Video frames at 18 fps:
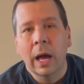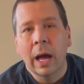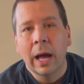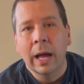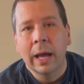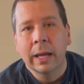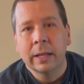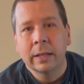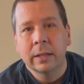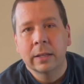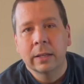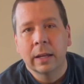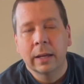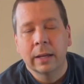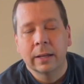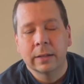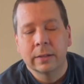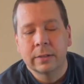kind
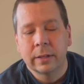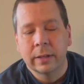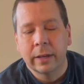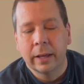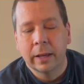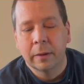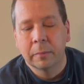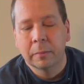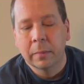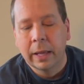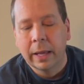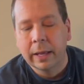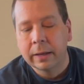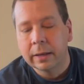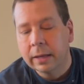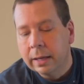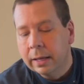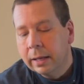to him.
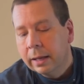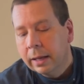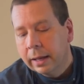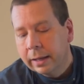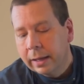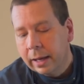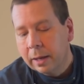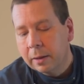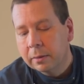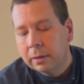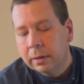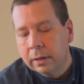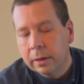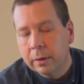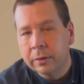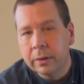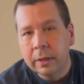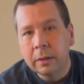And again,
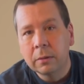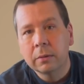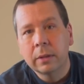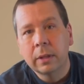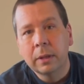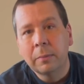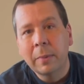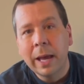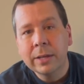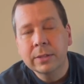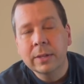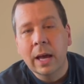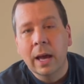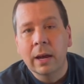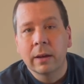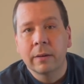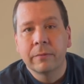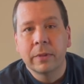the
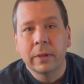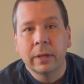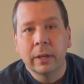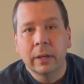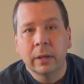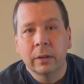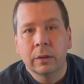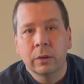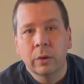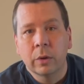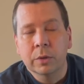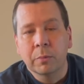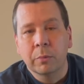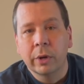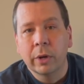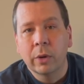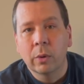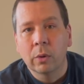mascot of the
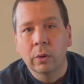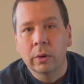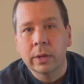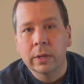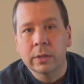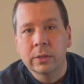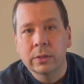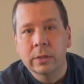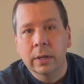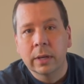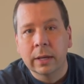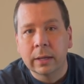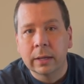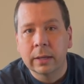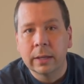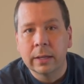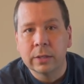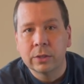U.S. Marine Corps
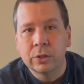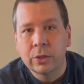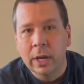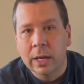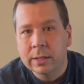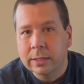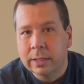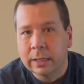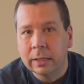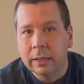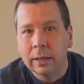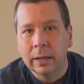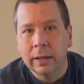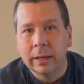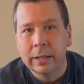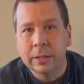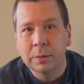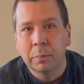is Chesty.
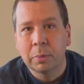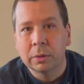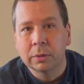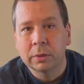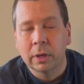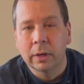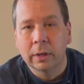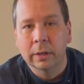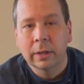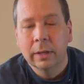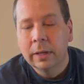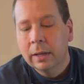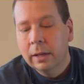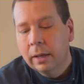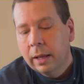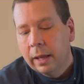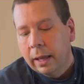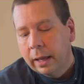He's a bulldog,
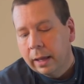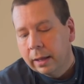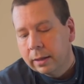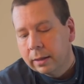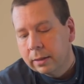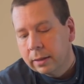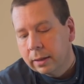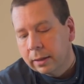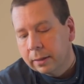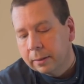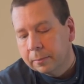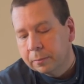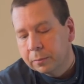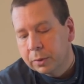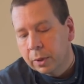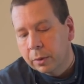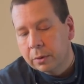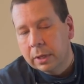and
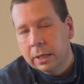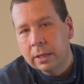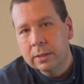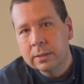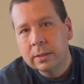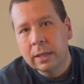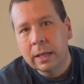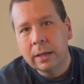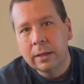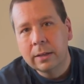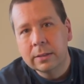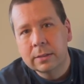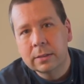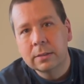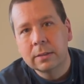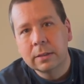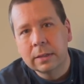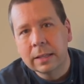so
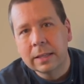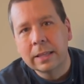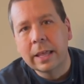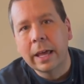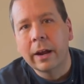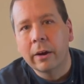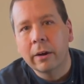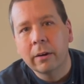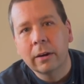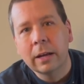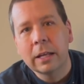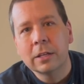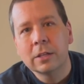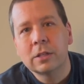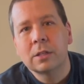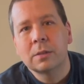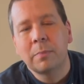he's there in